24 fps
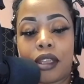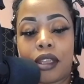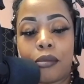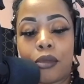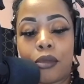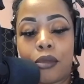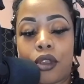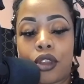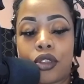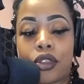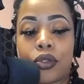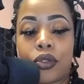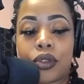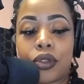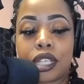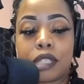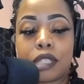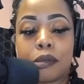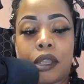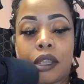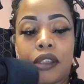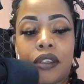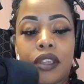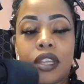more on your
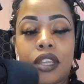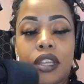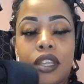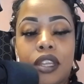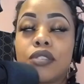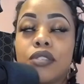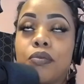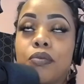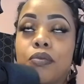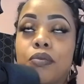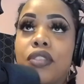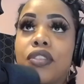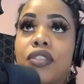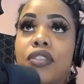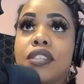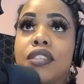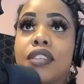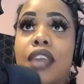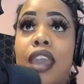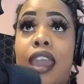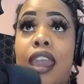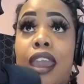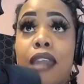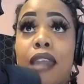experience with this
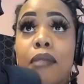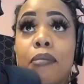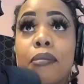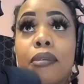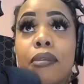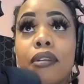app